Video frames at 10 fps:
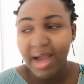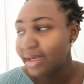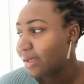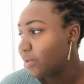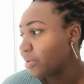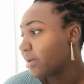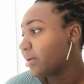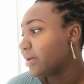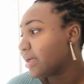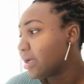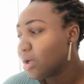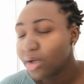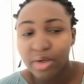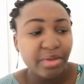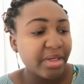Hallelujah.
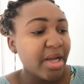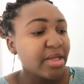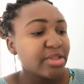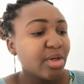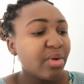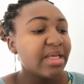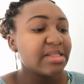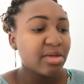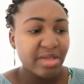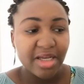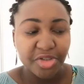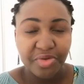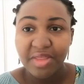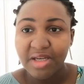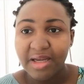Good. So he's also our
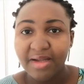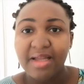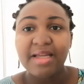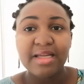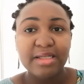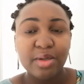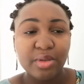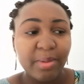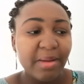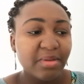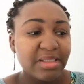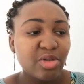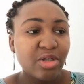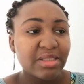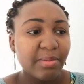strengthener. The Bible
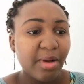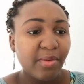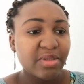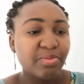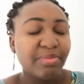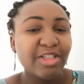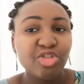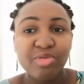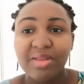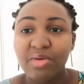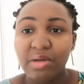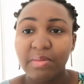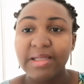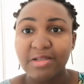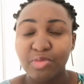talks about being strengthened
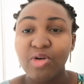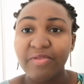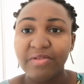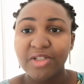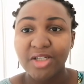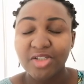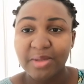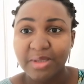in might in the book of Ephesians